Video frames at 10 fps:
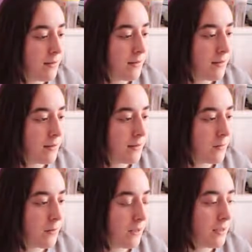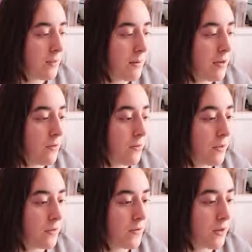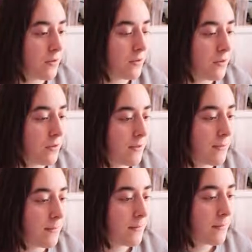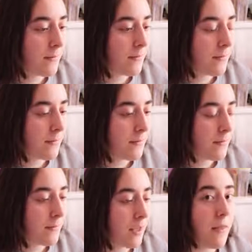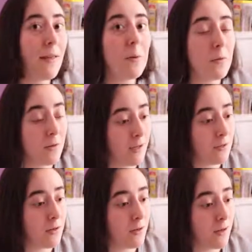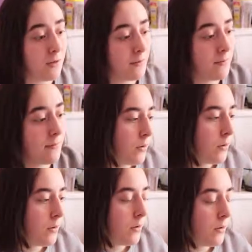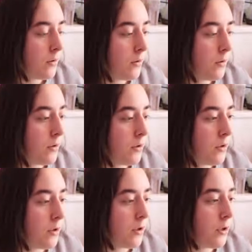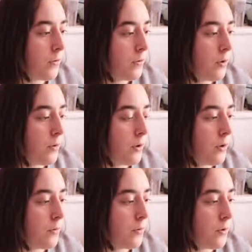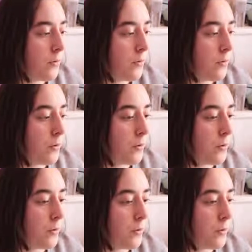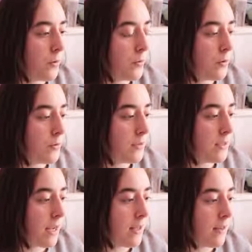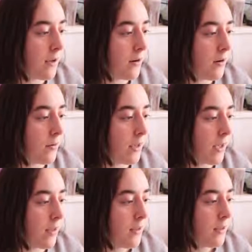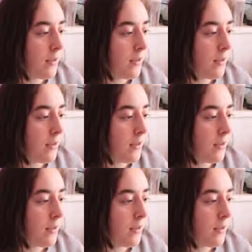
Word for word: Let's, well, let's speed through this first. And then we'll get started. No, no, no, no, no, no, no, no, no, no, no, no, no, no, no. You stay in there. Okay.